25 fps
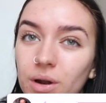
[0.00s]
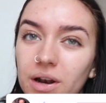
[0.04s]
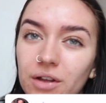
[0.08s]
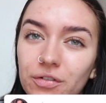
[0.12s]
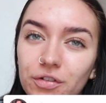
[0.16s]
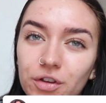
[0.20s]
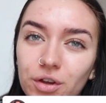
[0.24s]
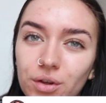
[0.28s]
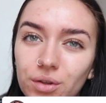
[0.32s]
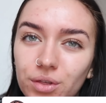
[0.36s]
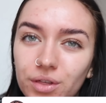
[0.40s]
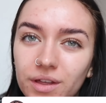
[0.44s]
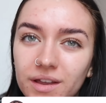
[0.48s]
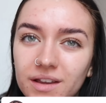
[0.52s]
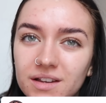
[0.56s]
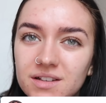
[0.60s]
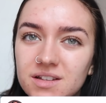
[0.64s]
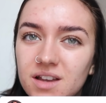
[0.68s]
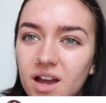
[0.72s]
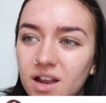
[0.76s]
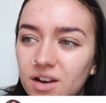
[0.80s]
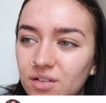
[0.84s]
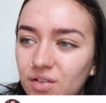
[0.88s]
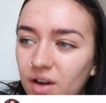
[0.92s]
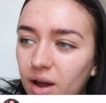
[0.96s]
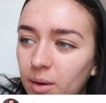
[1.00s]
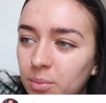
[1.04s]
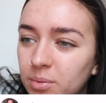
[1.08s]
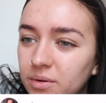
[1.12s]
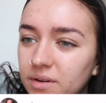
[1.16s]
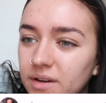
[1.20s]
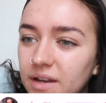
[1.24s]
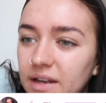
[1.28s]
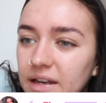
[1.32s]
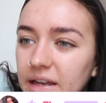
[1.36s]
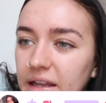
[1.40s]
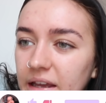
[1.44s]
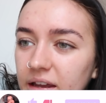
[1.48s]
well a few things kind of
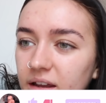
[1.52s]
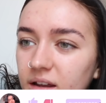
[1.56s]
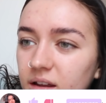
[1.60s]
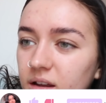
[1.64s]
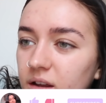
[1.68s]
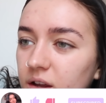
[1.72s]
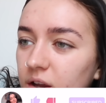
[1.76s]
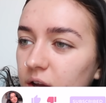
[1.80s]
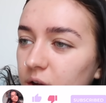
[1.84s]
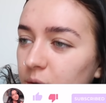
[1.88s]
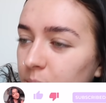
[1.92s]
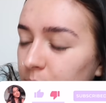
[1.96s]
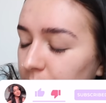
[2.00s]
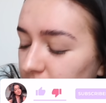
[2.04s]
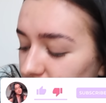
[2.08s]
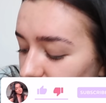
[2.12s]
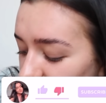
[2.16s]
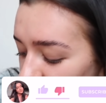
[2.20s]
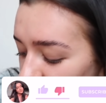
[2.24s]
happened in it but